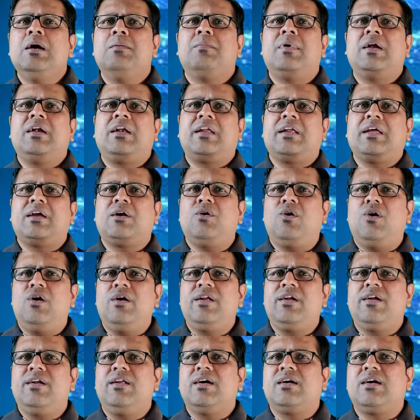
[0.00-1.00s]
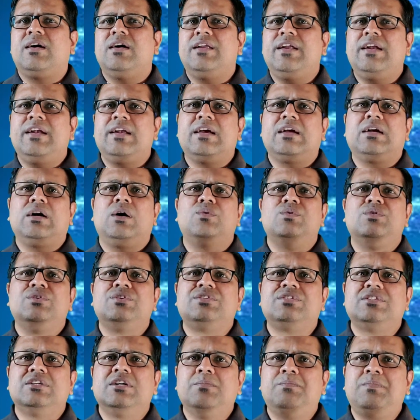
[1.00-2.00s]
but recorded a current account
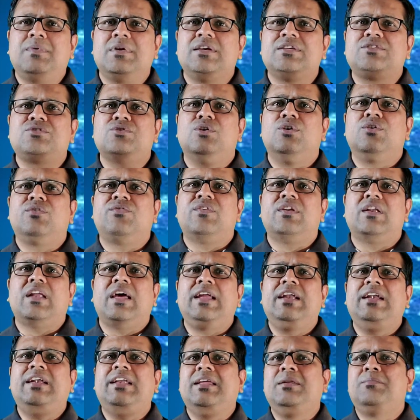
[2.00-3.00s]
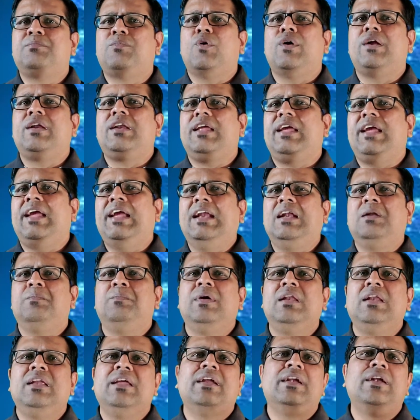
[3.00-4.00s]
surplus of $19.8
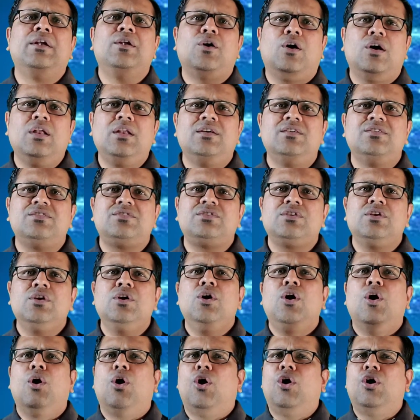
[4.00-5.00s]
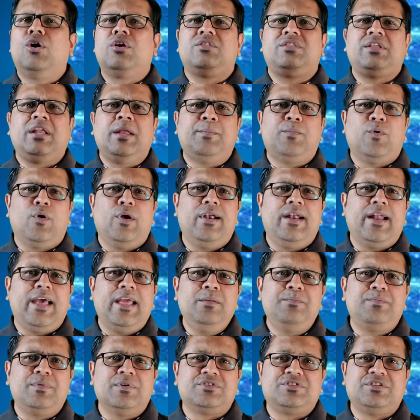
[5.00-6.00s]
billion or
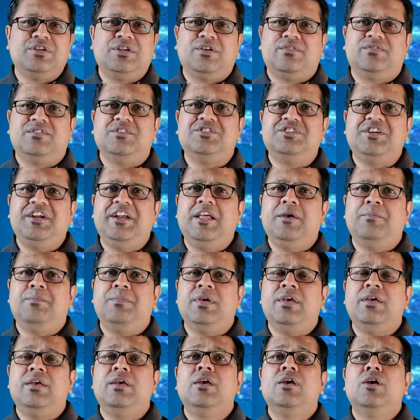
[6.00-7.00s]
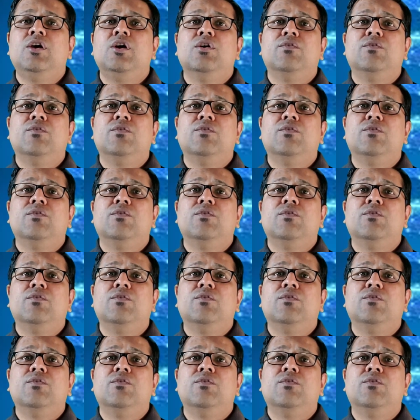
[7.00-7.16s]
3.9% of the GDP